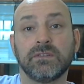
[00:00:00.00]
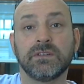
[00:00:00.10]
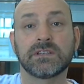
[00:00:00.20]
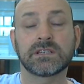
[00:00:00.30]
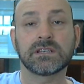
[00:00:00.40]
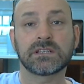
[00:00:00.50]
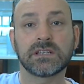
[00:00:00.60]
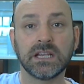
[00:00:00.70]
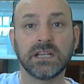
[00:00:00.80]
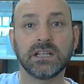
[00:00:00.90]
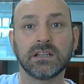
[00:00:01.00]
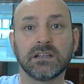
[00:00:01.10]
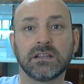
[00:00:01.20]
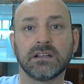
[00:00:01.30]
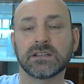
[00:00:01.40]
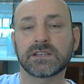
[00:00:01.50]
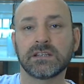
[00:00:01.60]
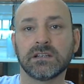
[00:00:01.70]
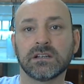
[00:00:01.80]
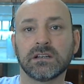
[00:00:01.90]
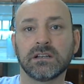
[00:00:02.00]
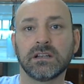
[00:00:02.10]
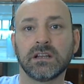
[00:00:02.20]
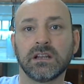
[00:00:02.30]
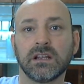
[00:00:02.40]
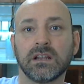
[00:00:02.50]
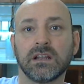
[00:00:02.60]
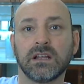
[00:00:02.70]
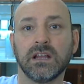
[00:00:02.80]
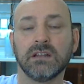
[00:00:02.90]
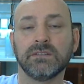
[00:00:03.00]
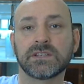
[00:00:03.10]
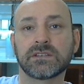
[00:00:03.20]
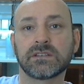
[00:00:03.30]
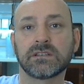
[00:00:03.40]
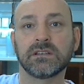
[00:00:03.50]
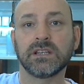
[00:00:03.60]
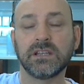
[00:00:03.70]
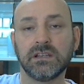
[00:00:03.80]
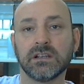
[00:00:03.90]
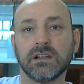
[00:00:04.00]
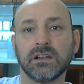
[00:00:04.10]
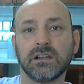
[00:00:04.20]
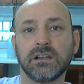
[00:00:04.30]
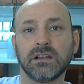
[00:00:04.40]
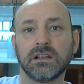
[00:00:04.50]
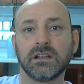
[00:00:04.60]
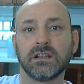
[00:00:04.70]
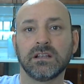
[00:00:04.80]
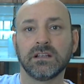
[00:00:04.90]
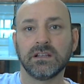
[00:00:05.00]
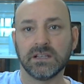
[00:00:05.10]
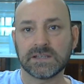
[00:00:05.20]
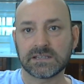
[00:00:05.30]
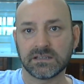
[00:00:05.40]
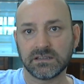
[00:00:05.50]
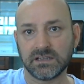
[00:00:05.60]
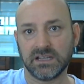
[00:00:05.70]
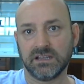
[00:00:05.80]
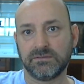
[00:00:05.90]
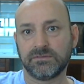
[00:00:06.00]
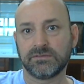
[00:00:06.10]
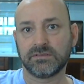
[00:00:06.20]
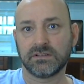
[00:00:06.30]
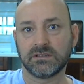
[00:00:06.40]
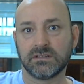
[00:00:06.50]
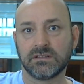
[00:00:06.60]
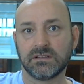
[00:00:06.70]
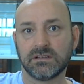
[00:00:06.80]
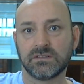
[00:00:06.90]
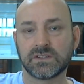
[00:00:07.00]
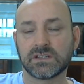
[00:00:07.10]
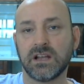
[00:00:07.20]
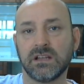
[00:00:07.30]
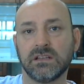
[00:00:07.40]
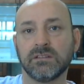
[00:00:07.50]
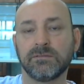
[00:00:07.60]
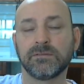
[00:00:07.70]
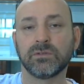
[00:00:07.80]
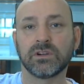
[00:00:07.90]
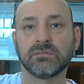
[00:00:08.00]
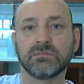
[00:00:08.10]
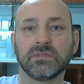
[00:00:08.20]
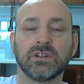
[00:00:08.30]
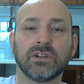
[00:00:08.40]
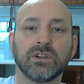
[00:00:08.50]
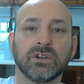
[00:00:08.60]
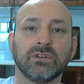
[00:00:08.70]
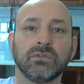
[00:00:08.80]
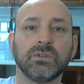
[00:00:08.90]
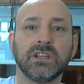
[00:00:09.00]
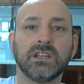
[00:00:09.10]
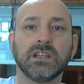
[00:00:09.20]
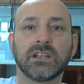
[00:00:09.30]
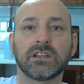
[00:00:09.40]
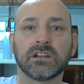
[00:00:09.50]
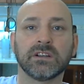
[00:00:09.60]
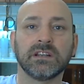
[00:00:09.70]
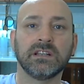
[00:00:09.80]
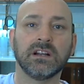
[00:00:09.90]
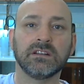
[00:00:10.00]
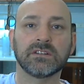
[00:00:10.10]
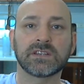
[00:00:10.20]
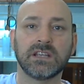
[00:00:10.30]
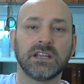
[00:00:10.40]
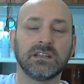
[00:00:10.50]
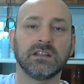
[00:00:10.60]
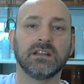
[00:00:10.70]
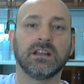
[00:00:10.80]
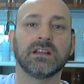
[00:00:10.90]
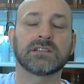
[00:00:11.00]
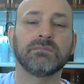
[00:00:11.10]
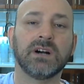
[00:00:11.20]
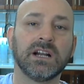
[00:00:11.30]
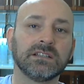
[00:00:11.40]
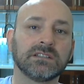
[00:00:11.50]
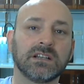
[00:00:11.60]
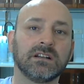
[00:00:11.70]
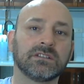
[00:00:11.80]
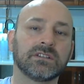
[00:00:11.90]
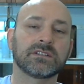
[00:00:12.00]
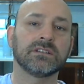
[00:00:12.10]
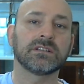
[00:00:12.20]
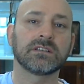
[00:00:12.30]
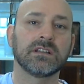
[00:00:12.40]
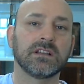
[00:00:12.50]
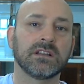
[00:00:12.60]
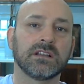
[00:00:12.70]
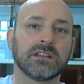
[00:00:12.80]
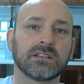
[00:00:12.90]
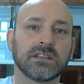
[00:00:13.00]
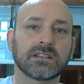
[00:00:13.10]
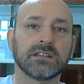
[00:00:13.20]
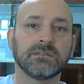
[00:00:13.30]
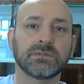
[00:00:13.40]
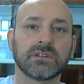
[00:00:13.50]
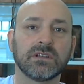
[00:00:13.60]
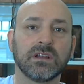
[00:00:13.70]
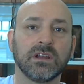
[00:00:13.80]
If it's sustaining us here, and it's here, it's life. Just not in the form we currently understand it as mind consciousness systems.